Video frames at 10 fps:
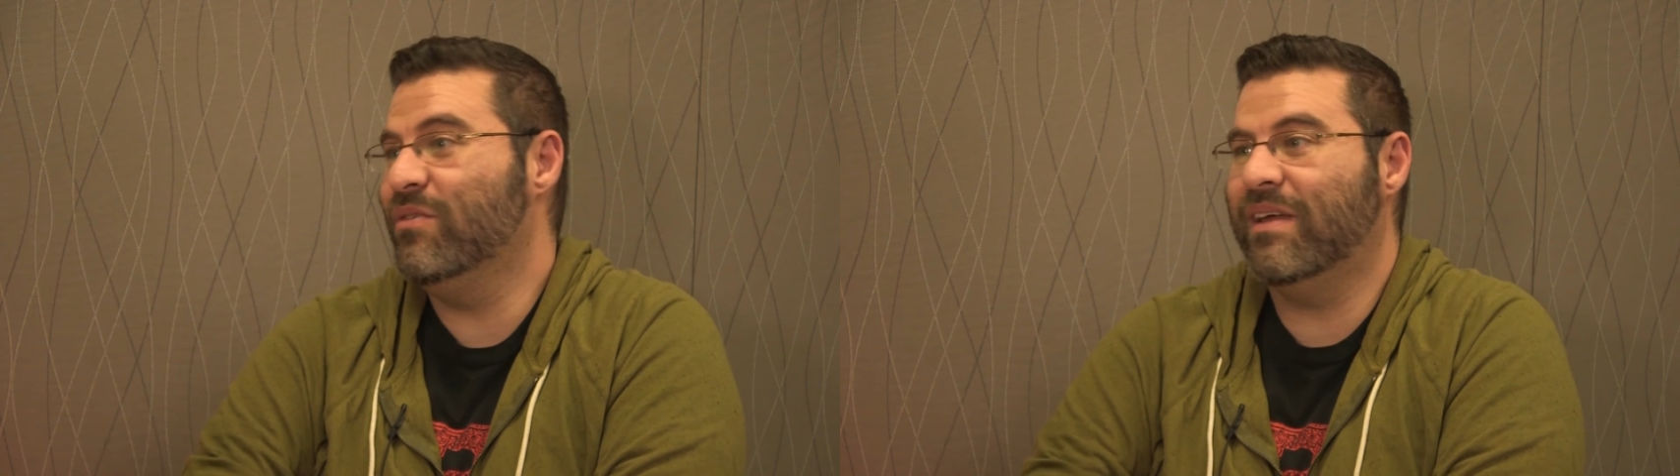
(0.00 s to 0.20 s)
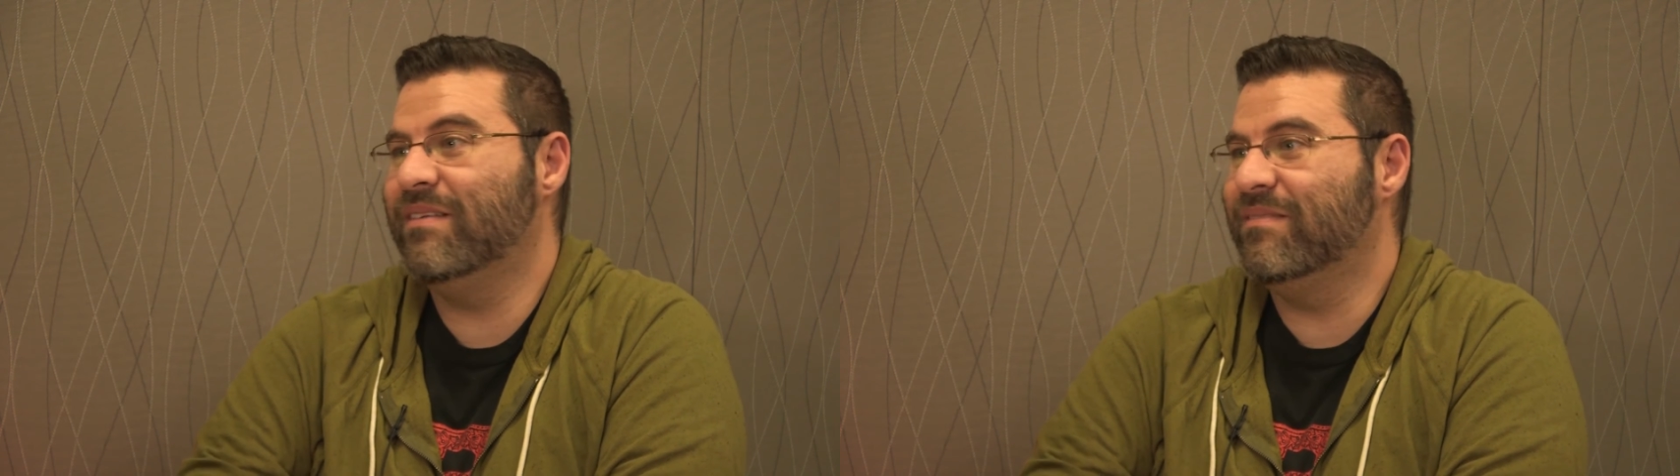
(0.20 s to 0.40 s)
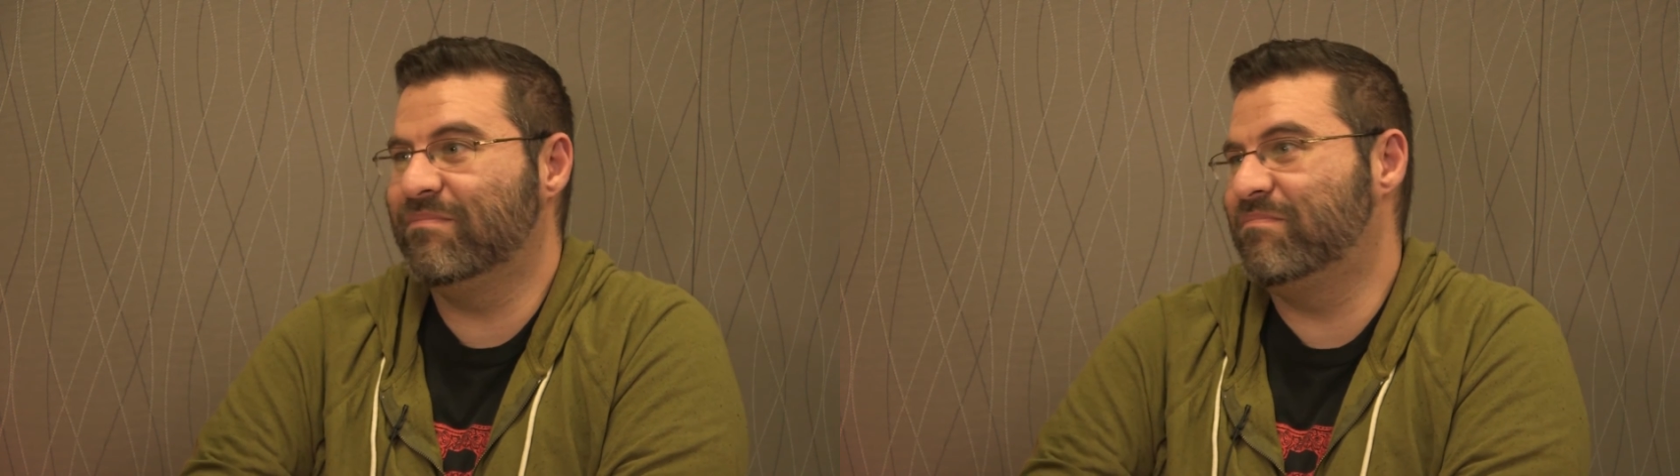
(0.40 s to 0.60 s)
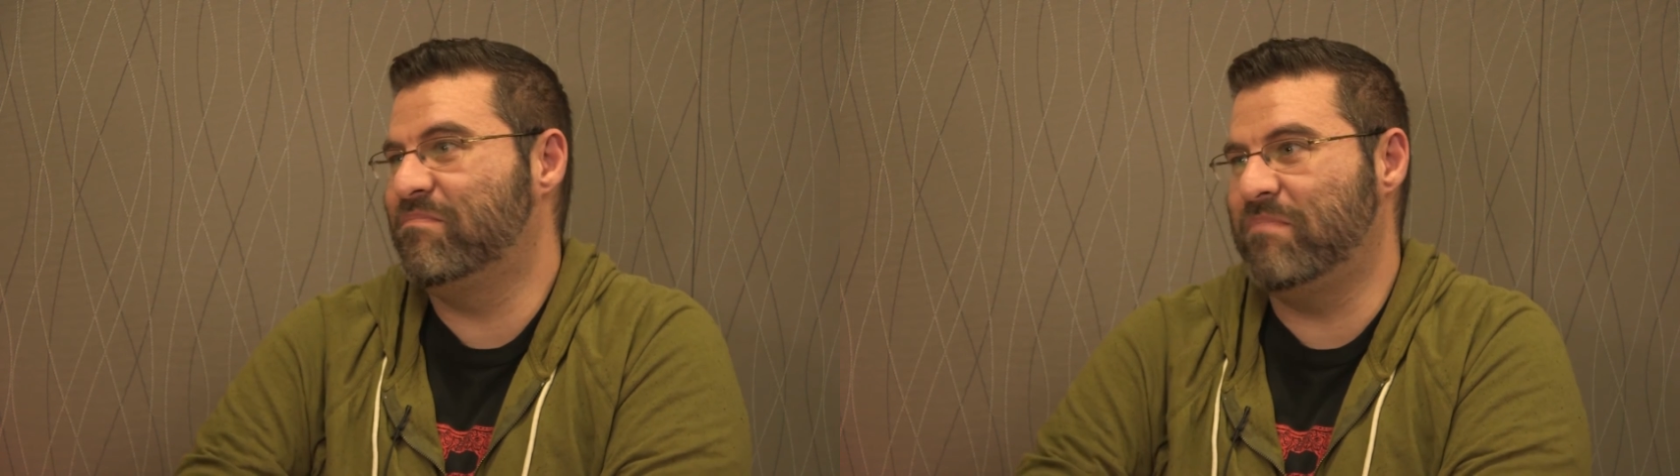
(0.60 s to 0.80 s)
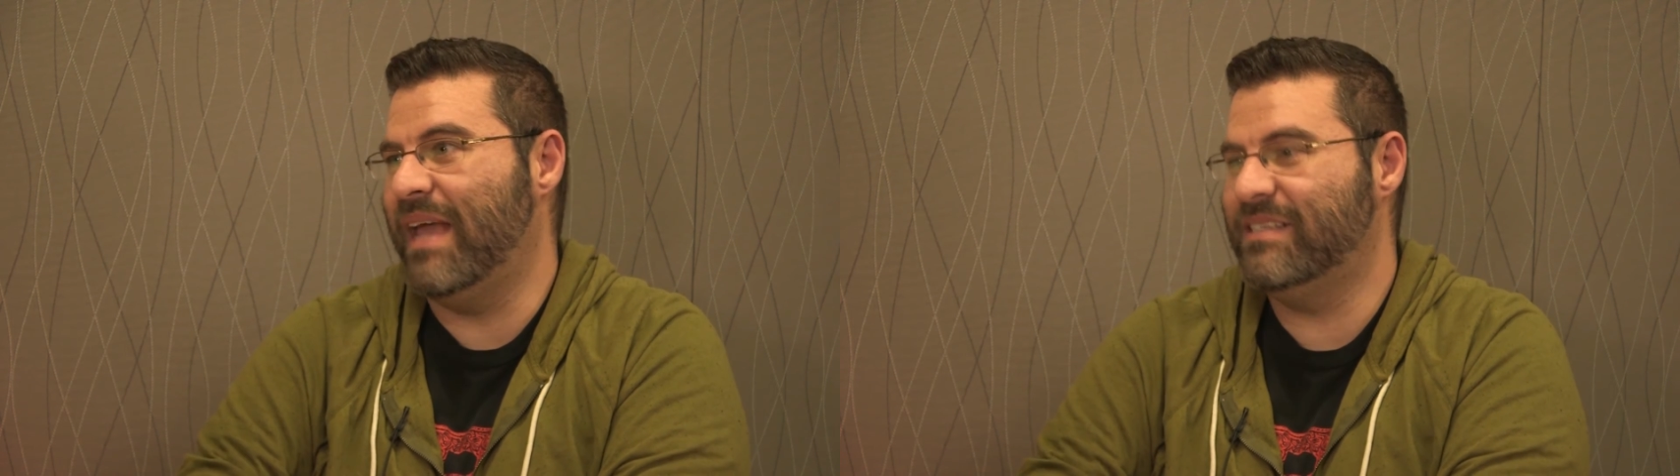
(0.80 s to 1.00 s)
can
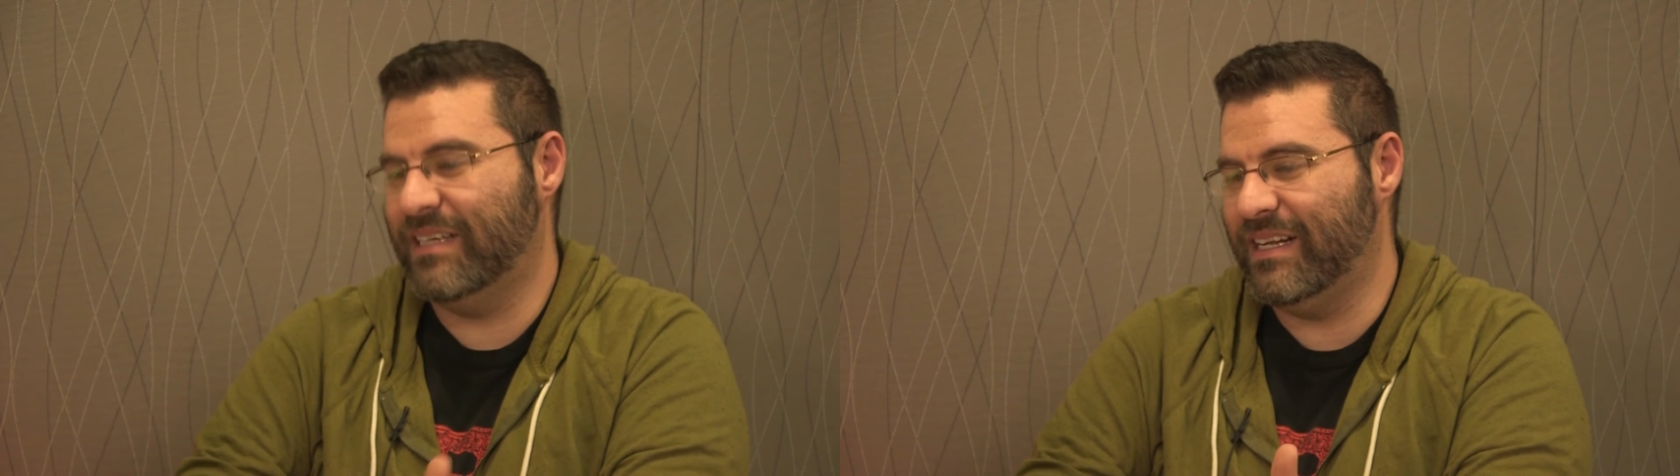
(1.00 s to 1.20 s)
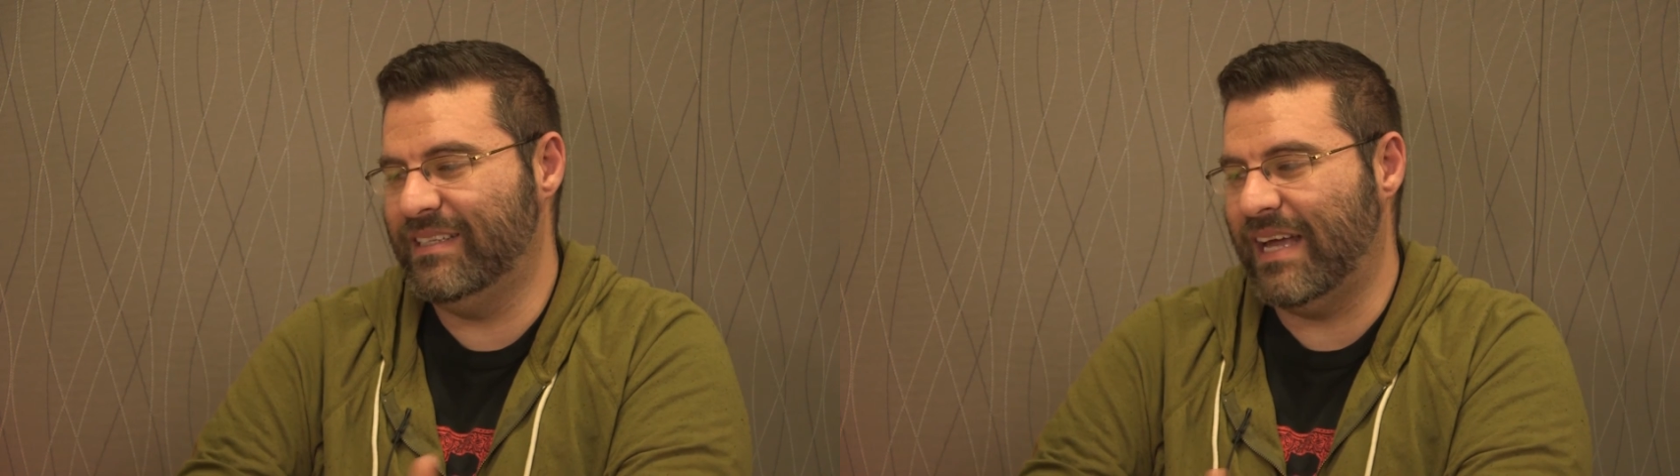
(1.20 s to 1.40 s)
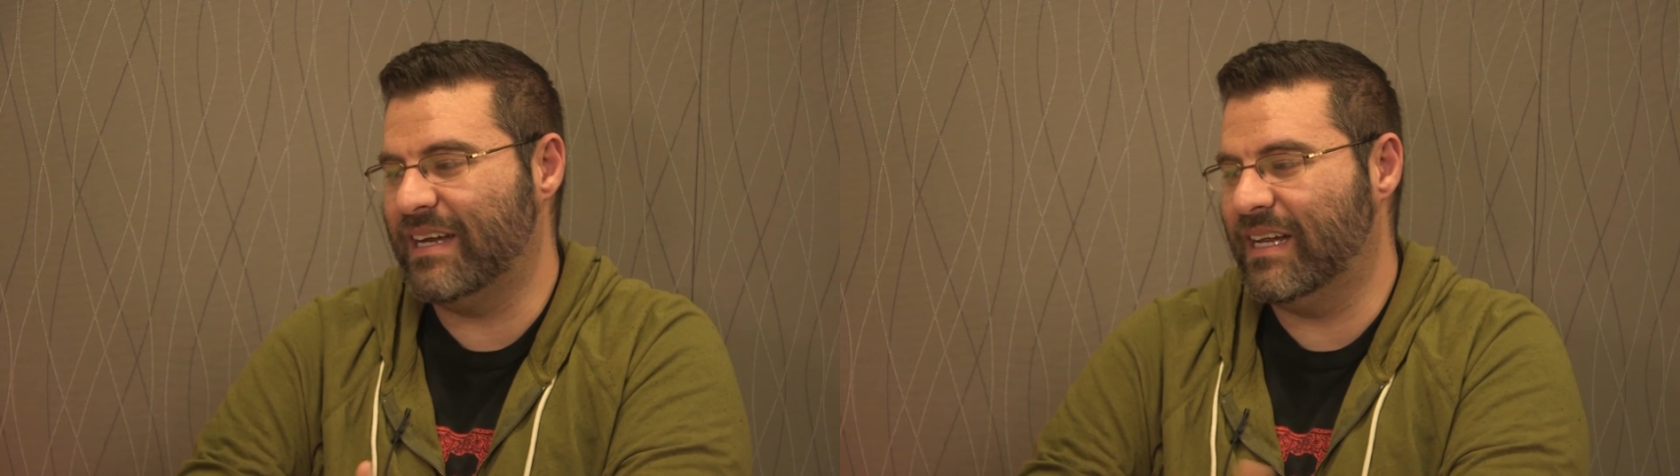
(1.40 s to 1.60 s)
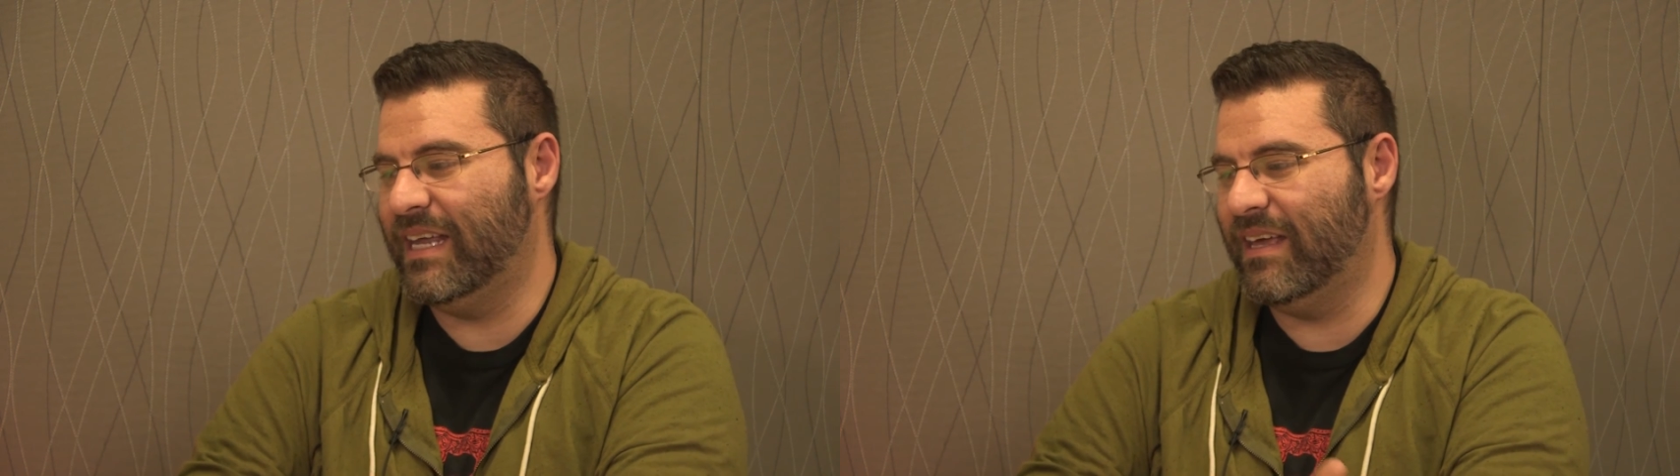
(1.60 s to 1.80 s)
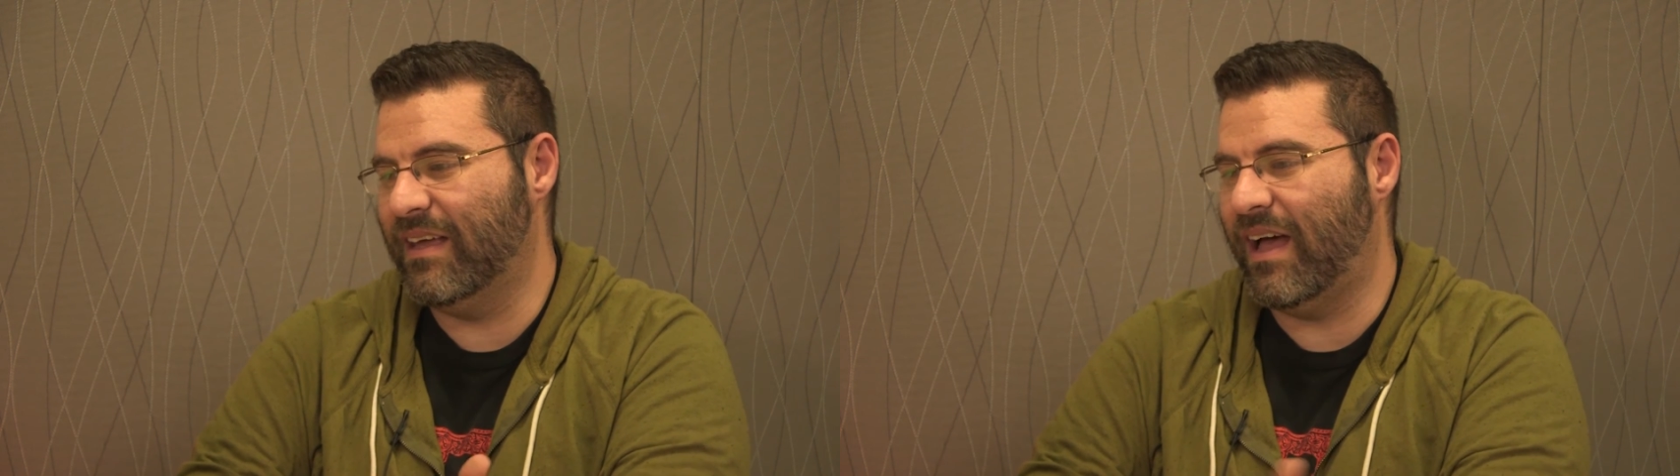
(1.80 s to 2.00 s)
basically
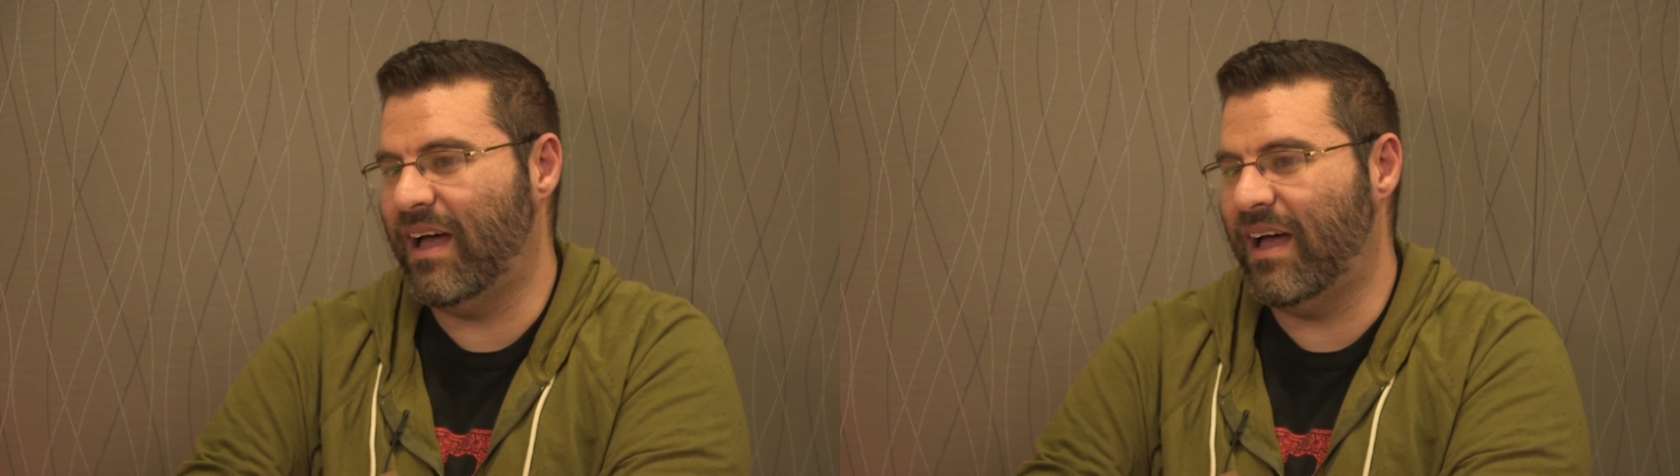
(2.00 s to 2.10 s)
technically